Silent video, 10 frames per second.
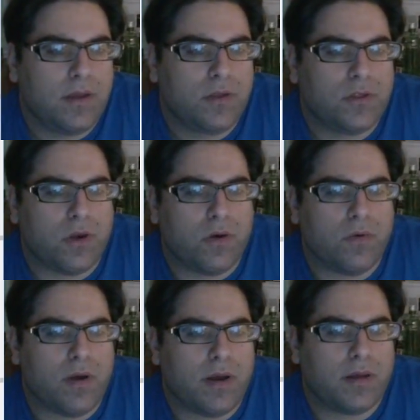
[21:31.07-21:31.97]

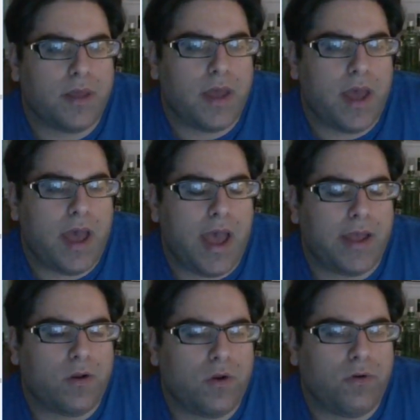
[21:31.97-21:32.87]
So I
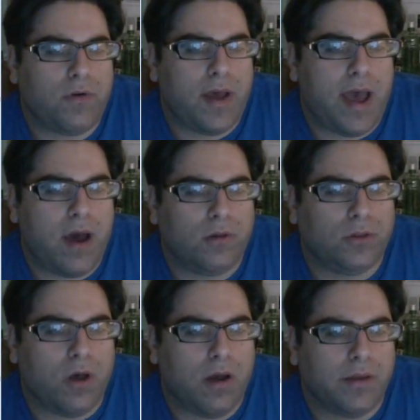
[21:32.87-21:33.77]
don't know how
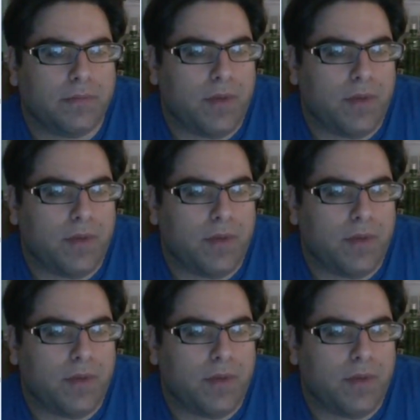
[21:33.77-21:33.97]
long.